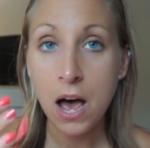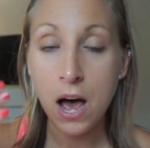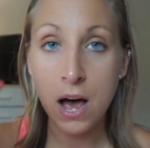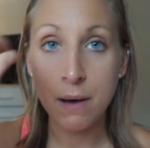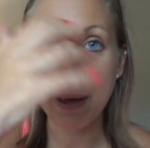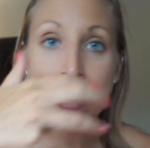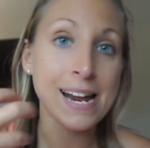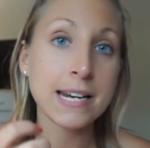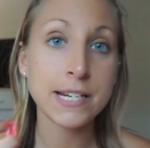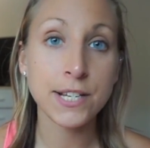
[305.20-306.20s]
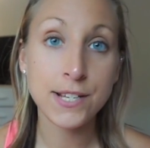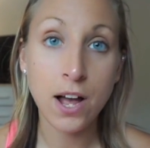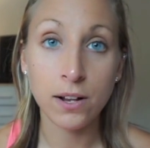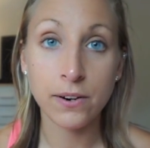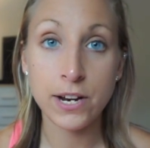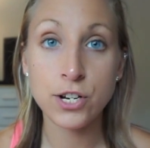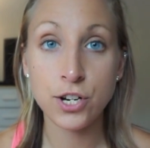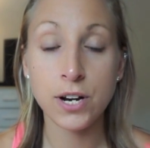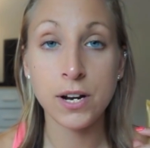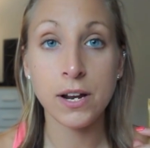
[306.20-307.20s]
and any
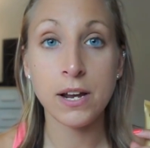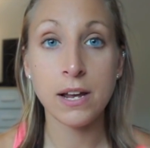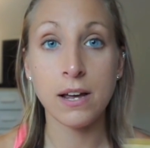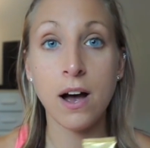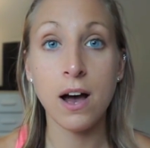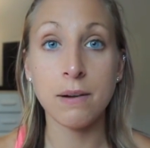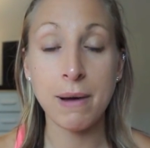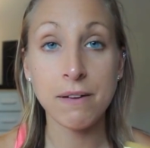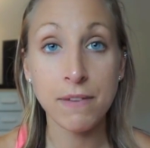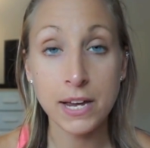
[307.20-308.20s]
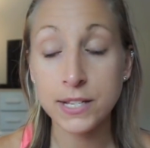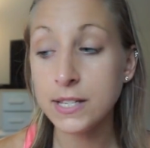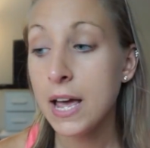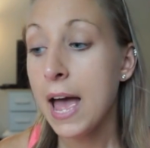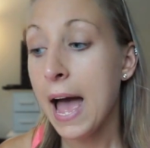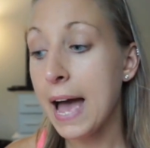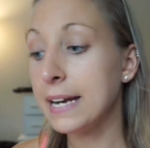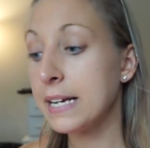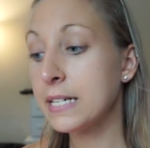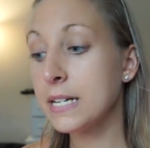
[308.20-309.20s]
discoloration on my face.
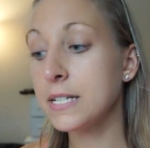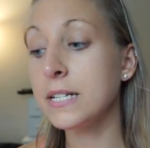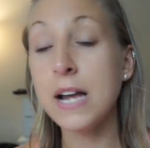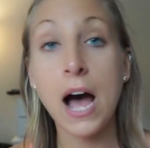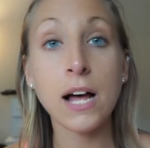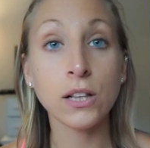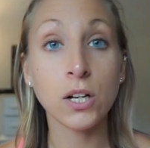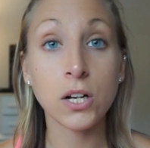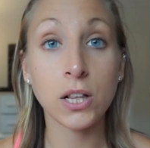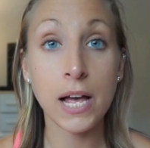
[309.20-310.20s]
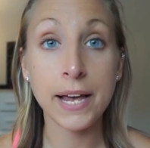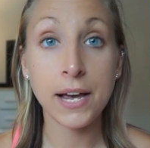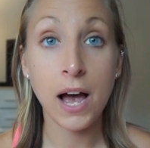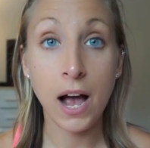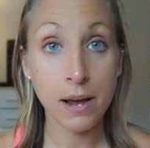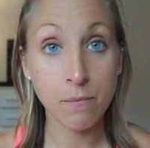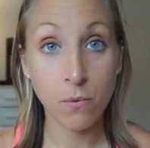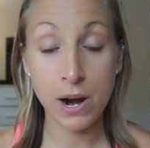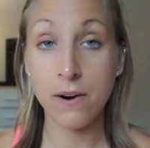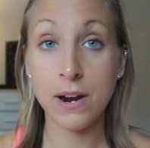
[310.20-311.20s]
And it does not look like I'm
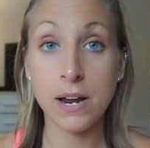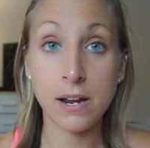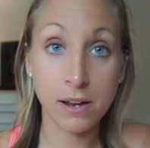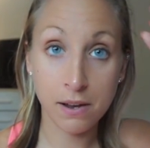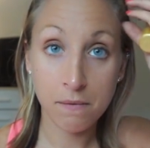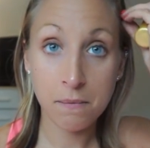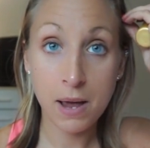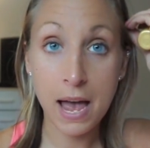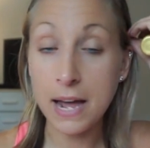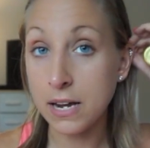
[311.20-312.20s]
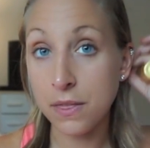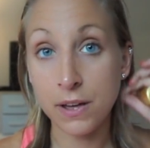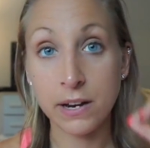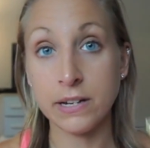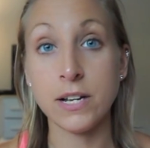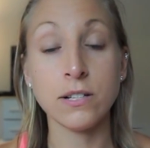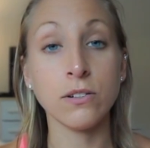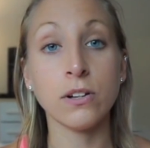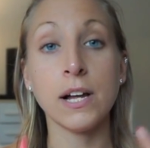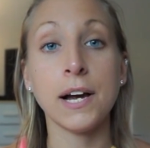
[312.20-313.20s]
wearing anything. It doesn't
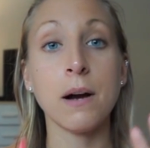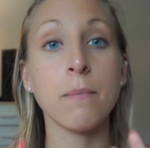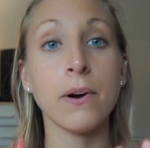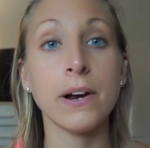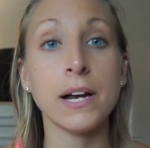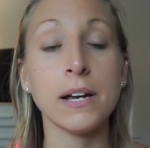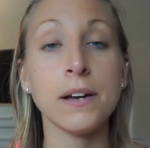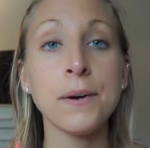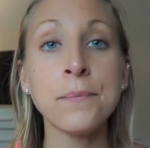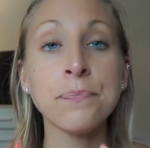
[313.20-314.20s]
look like I'm wearing